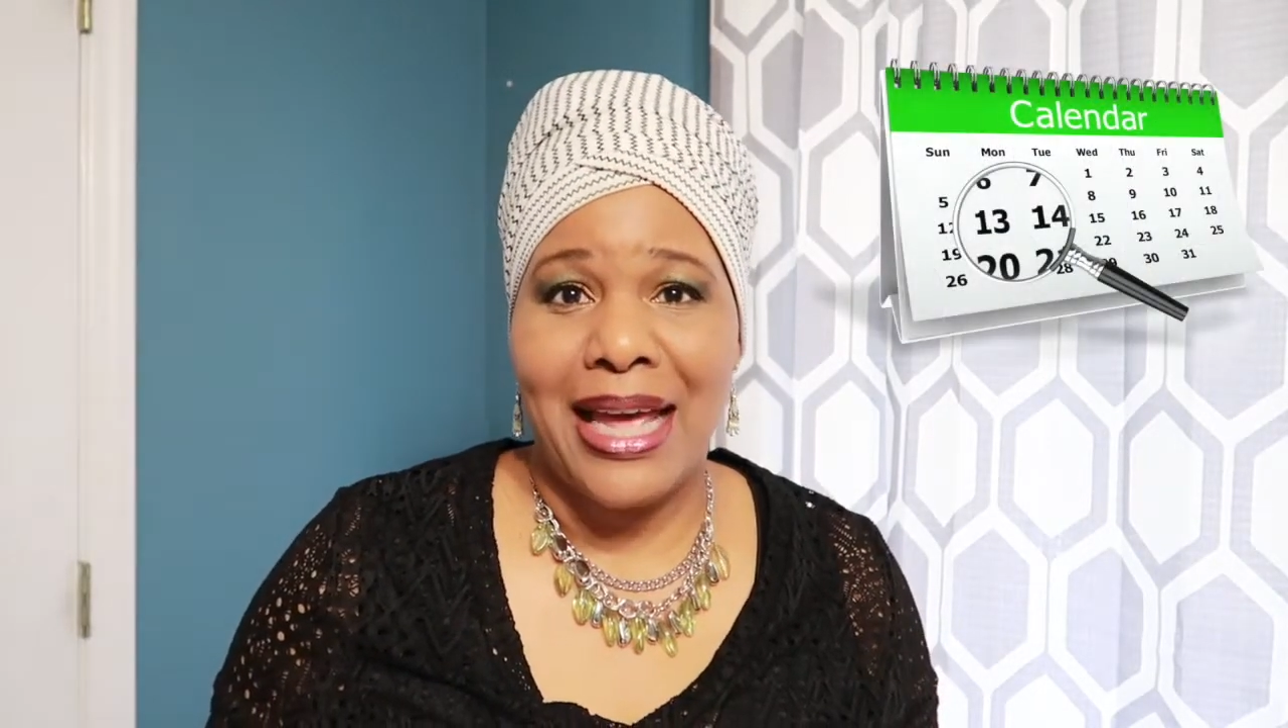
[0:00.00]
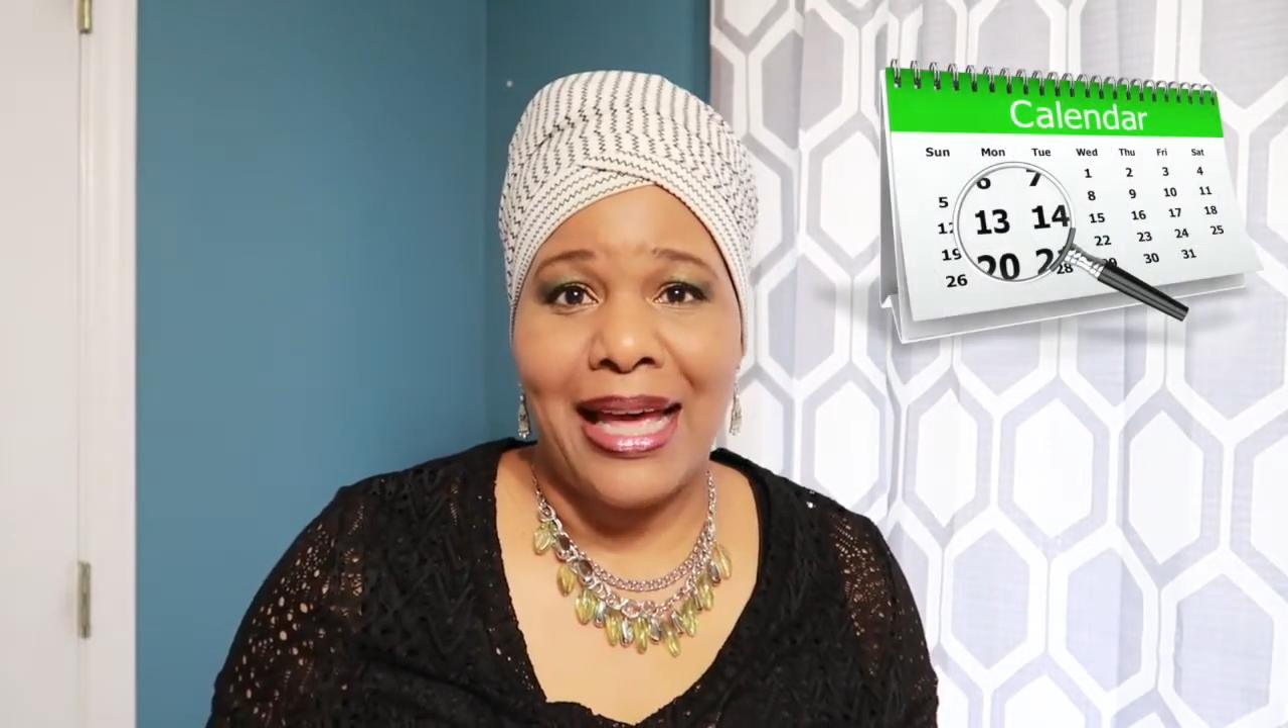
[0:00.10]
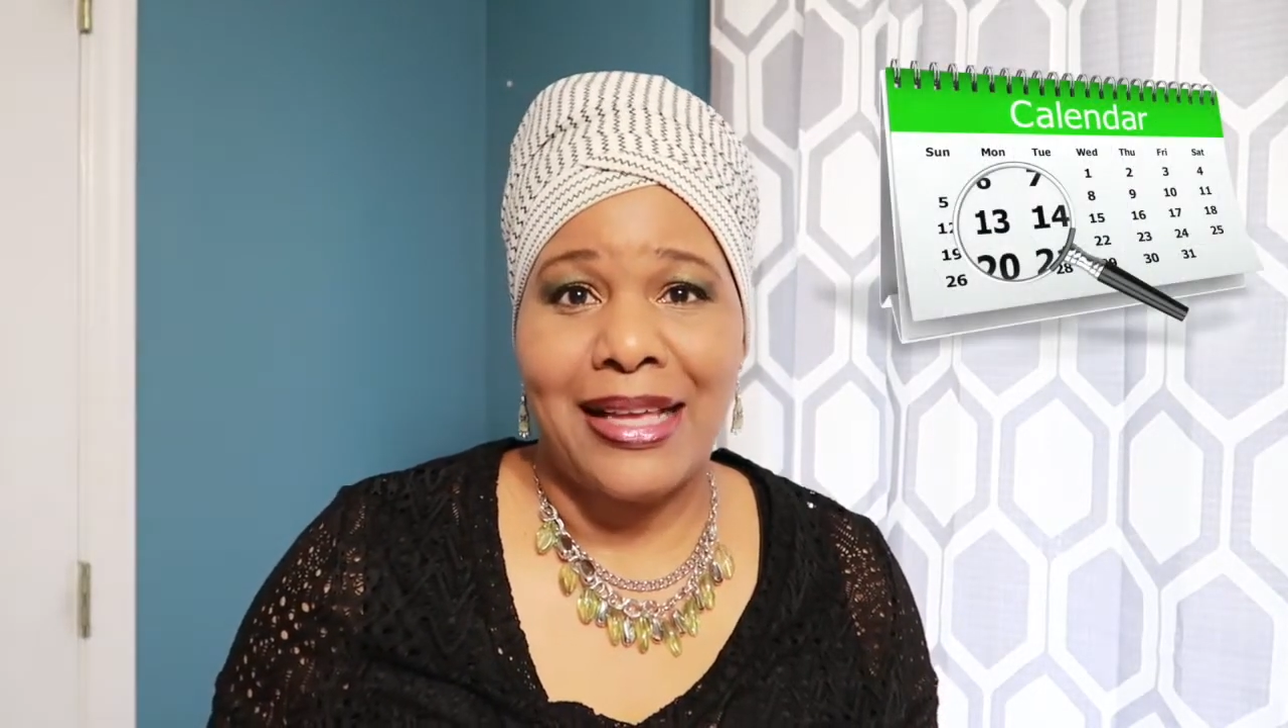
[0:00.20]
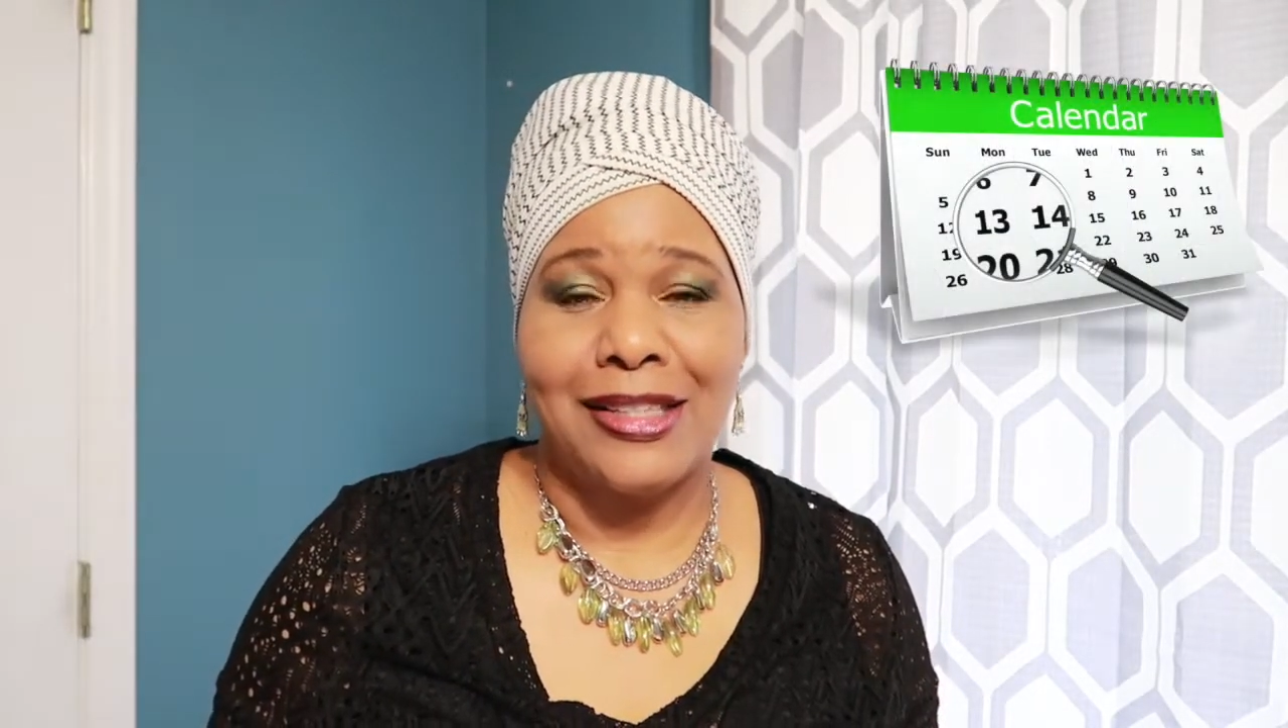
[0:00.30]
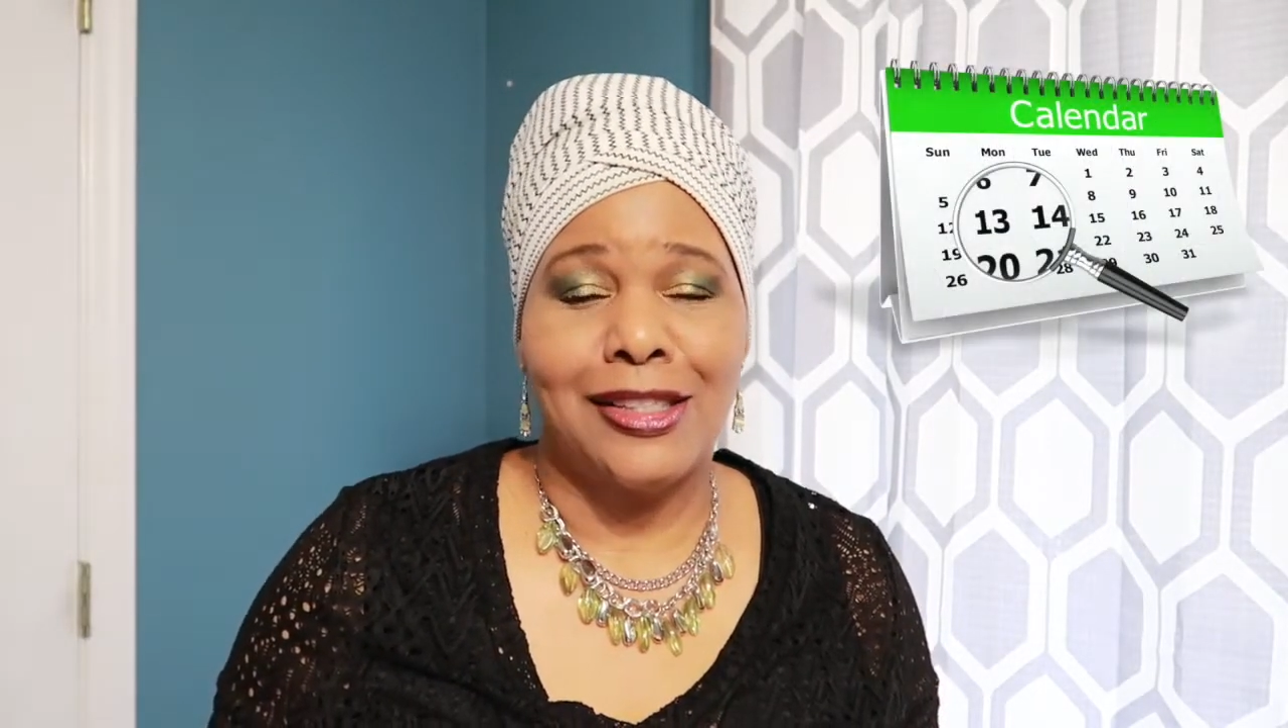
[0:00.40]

days.